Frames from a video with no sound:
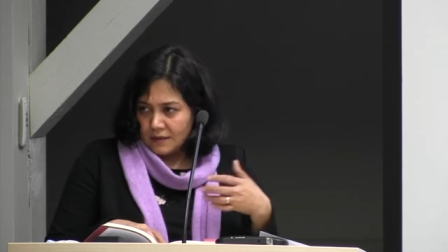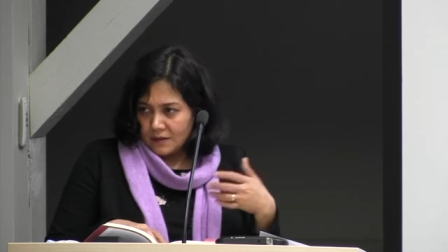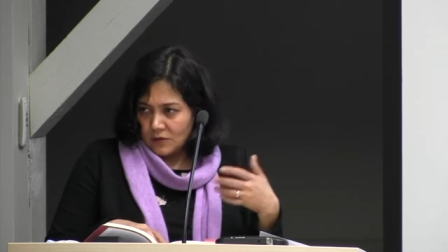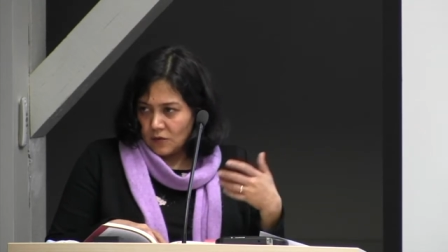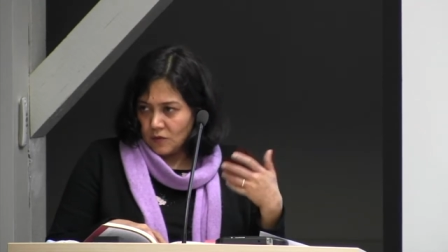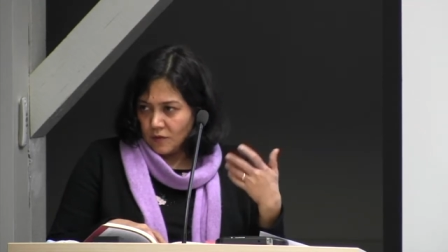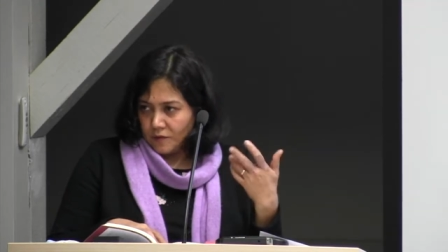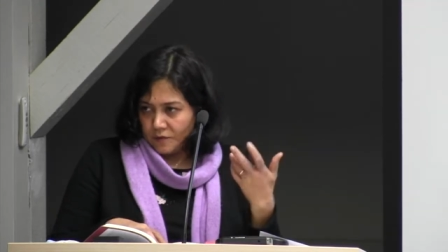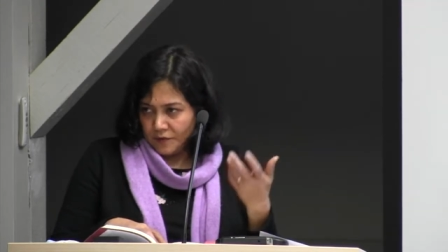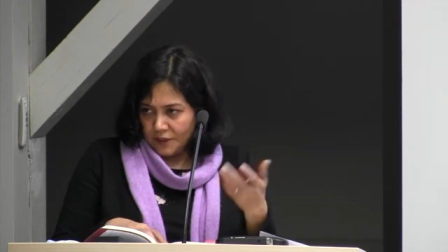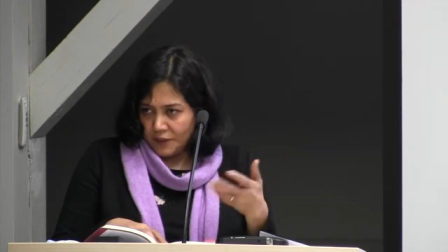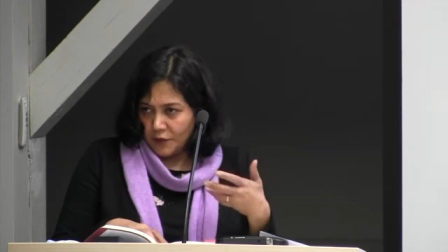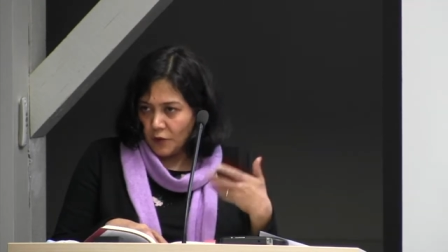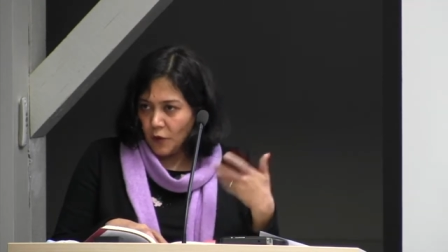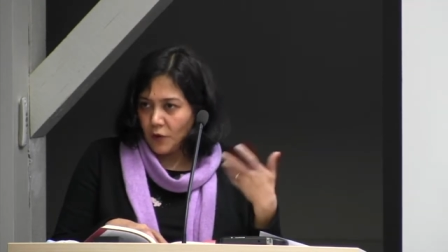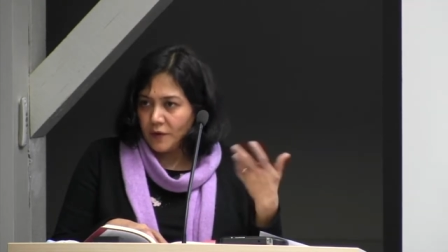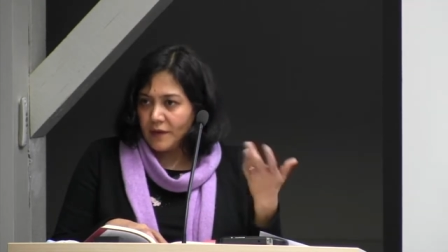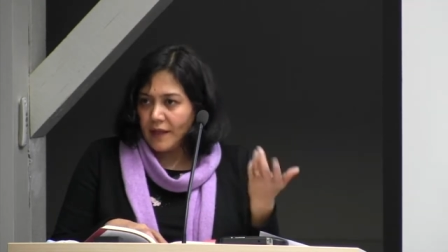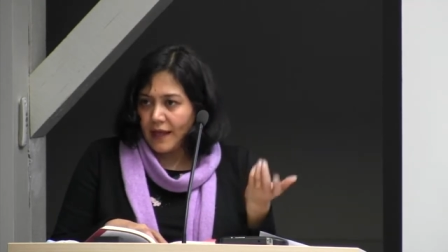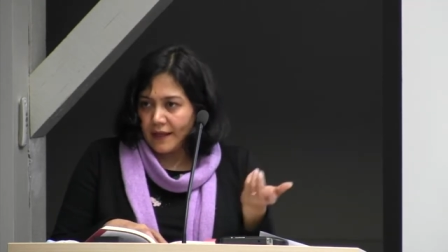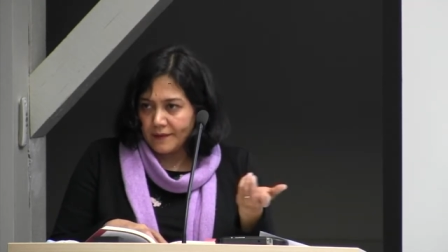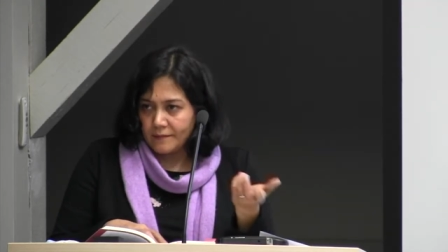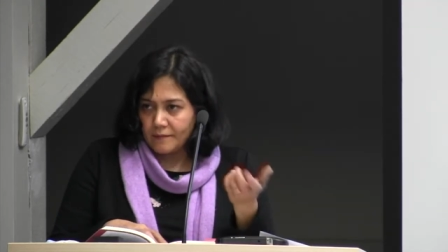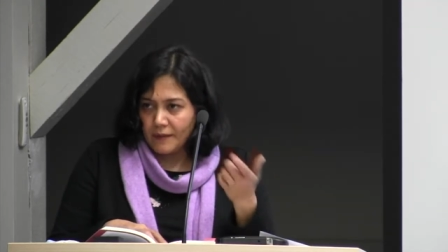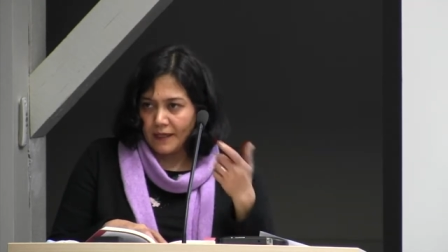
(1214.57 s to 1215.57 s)
So we know
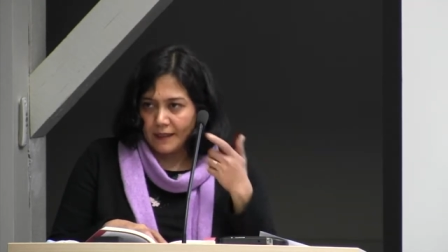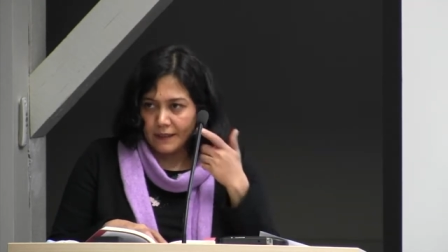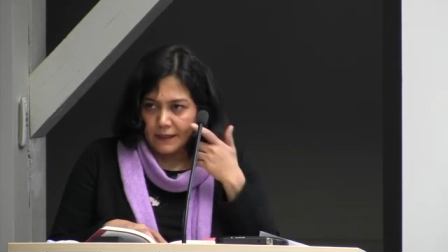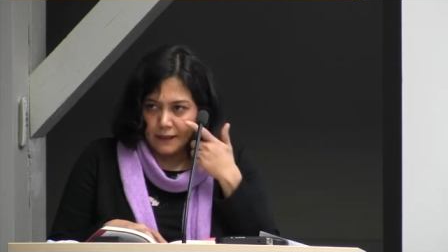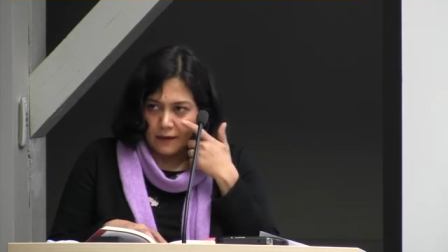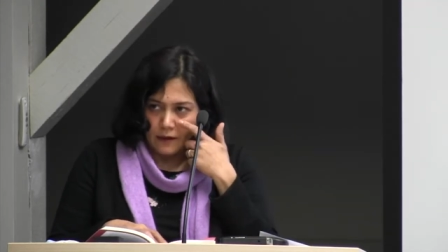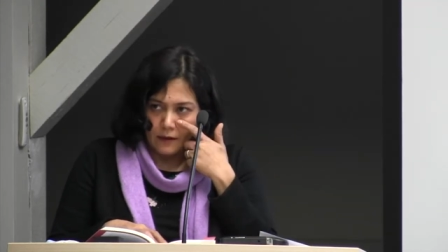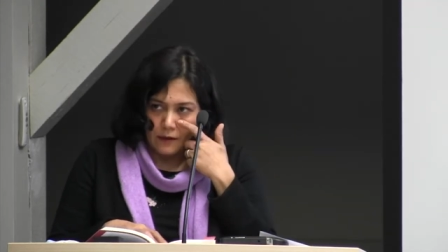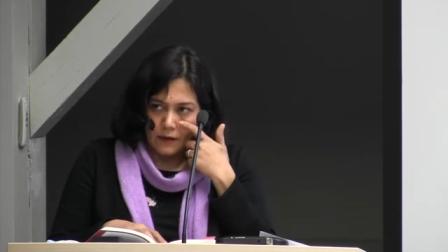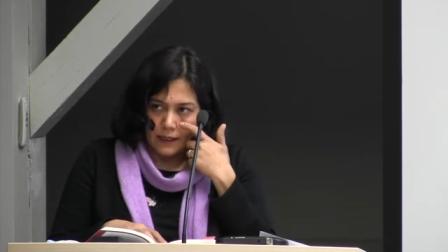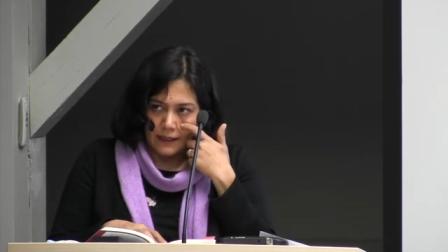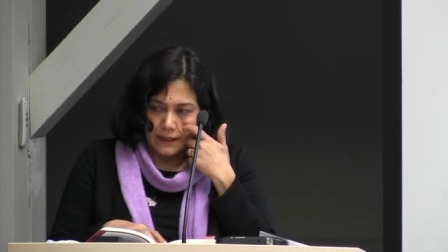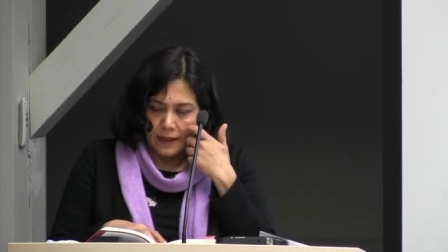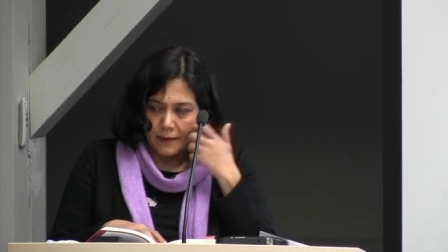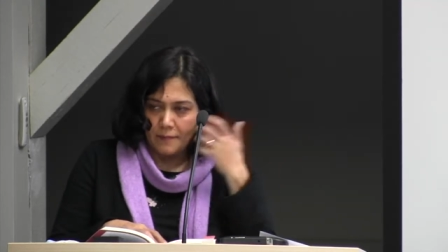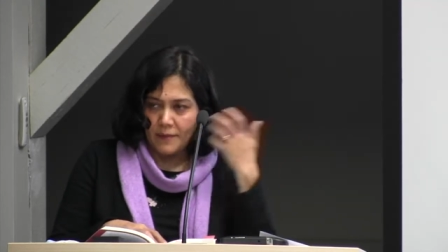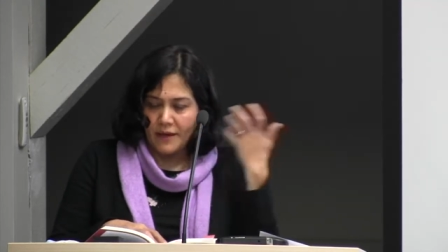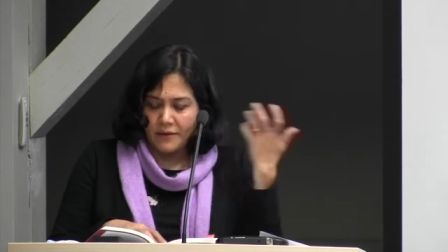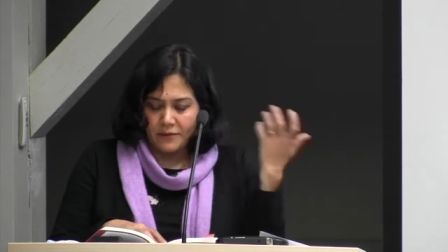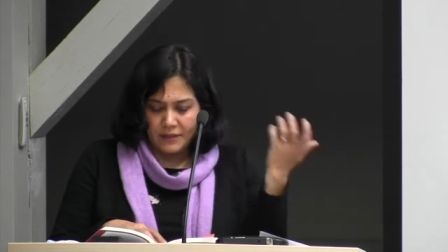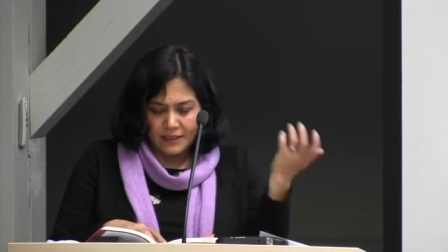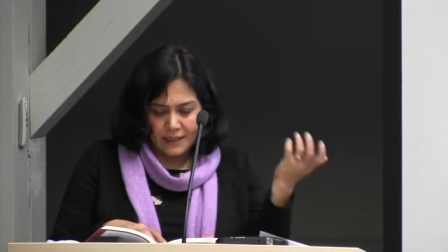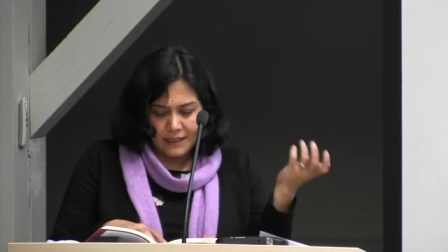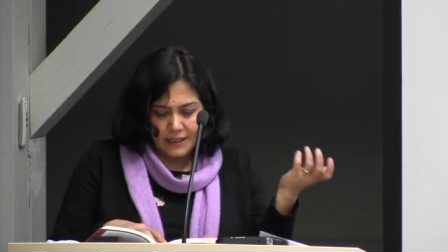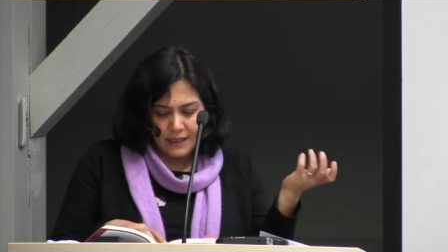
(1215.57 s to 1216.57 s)
that many like
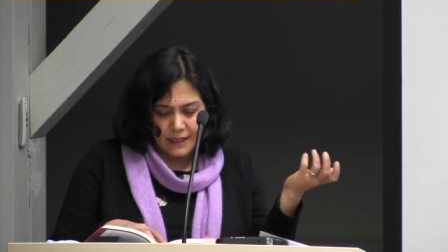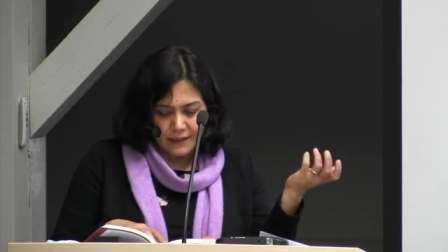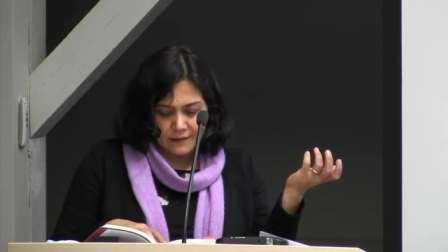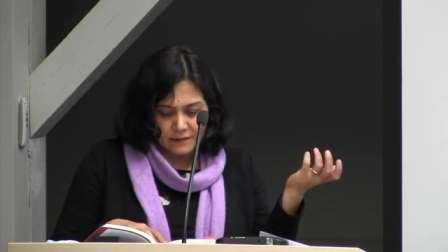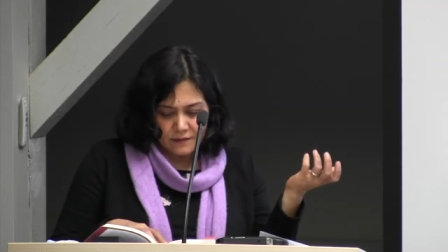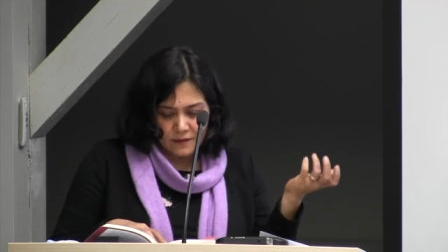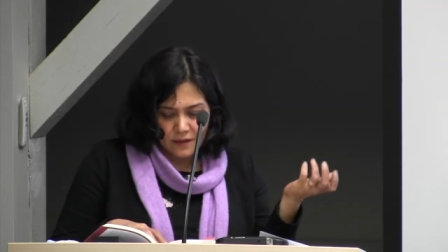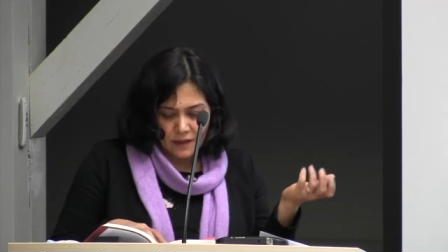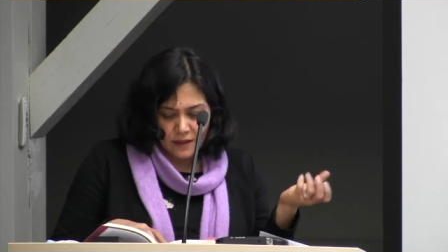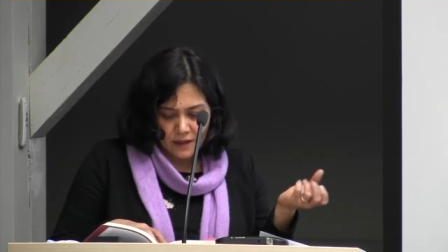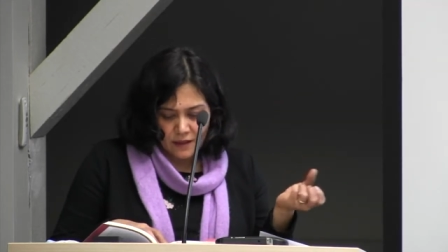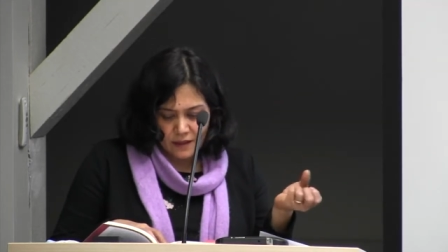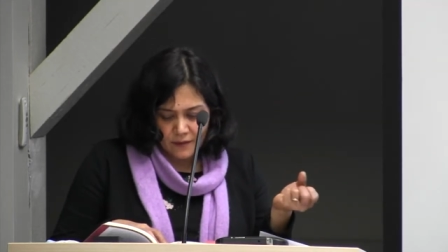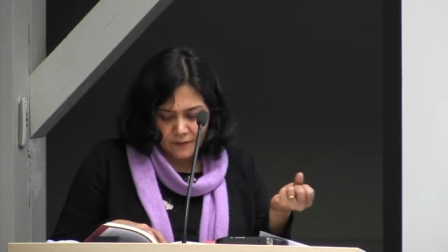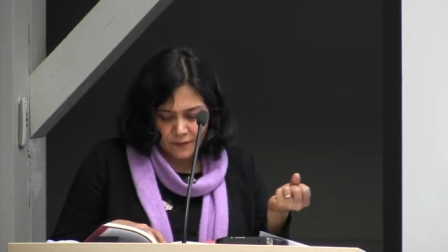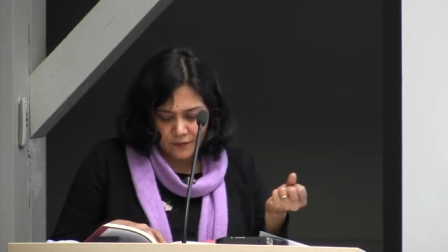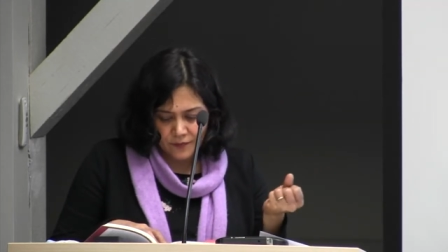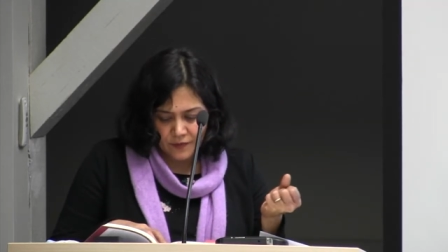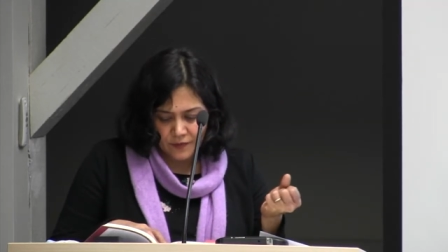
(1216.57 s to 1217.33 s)
American